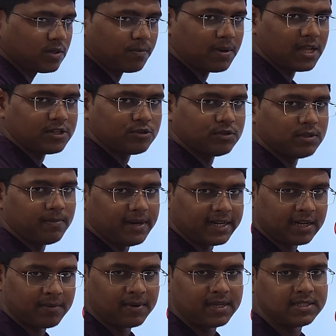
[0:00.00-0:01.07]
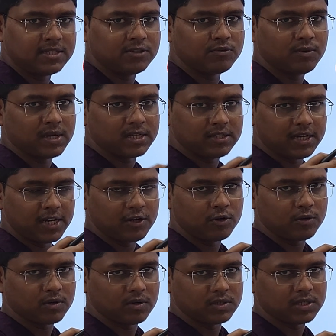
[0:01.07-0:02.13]
supplies to the metaphysis where the
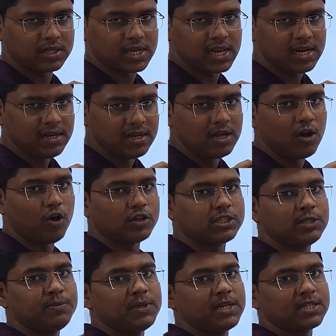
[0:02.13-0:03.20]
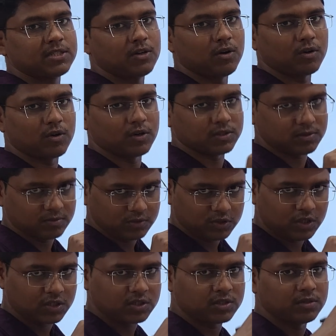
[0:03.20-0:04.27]
endochondrial ossification occurs
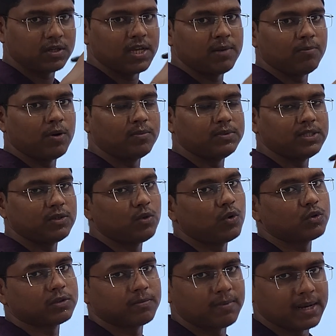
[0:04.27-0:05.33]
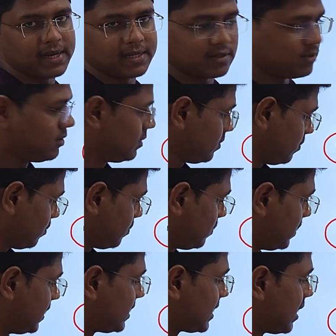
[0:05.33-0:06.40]
just above the growth plate,
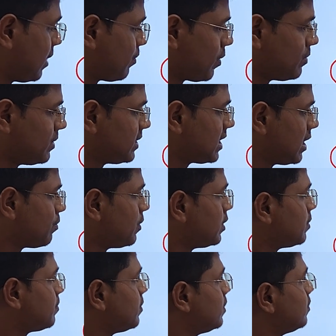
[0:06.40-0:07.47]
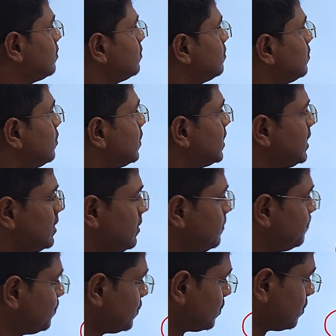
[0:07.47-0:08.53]
distal, from distal point of view.
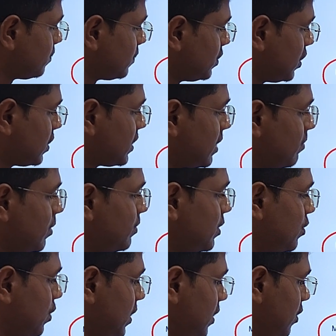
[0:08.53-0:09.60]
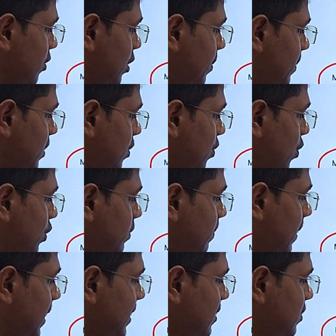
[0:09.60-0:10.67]
Okay, just above the, here will be the growth
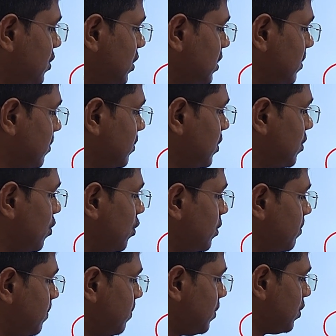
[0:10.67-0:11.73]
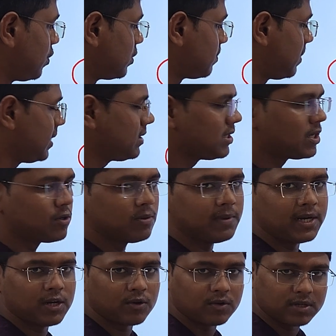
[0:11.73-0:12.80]
plate, just above the growth plate there will be
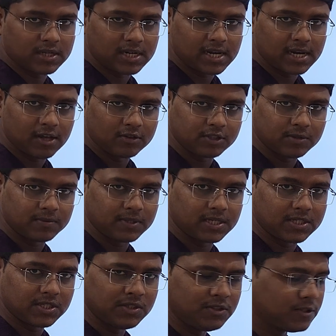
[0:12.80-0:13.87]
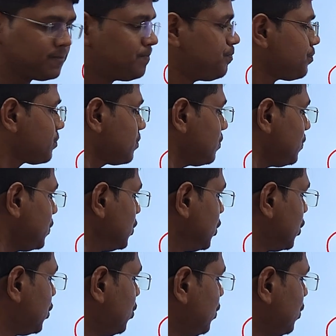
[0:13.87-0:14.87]
endochondrial ossifications. So